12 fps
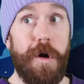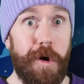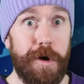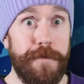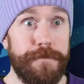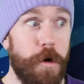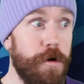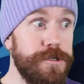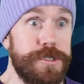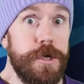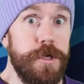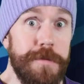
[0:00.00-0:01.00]
Or of
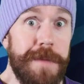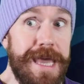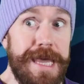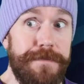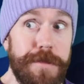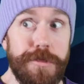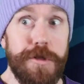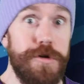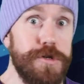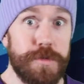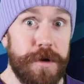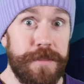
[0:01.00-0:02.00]
course, you may even
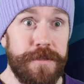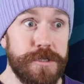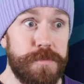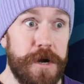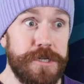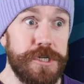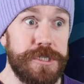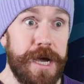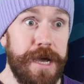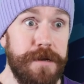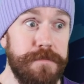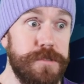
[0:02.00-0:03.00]
lose one of those precious
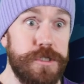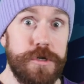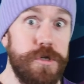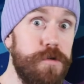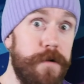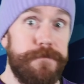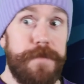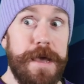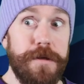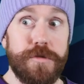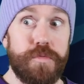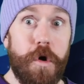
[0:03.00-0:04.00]
items due to a
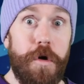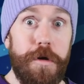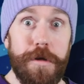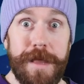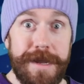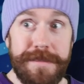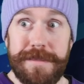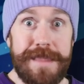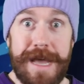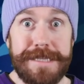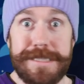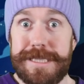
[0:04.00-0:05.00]
failed roll, and
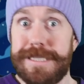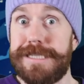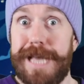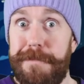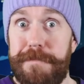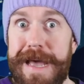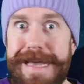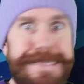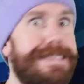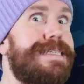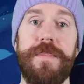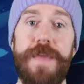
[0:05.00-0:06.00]
that's the setback.
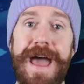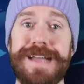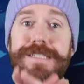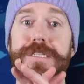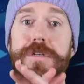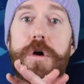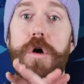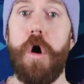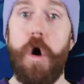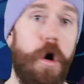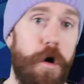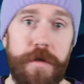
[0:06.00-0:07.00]
That's
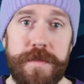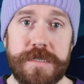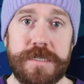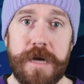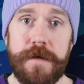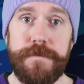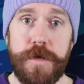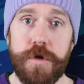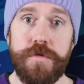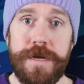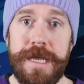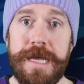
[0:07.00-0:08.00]
all the stuff
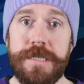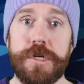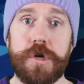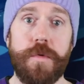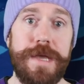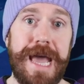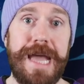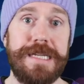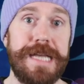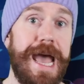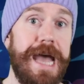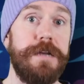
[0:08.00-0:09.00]
you need to create
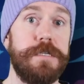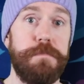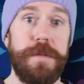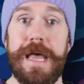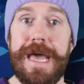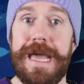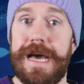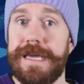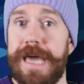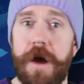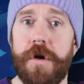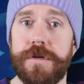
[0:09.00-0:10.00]
and play a
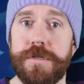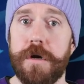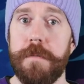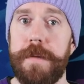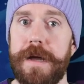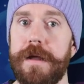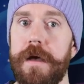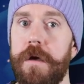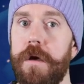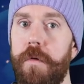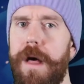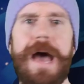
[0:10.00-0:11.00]
character, but
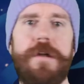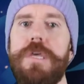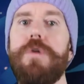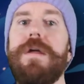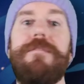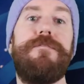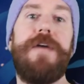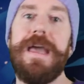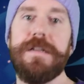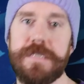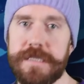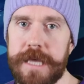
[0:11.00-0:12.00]
well, how do you
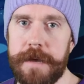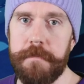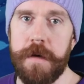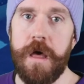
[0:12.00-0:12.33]
advance then?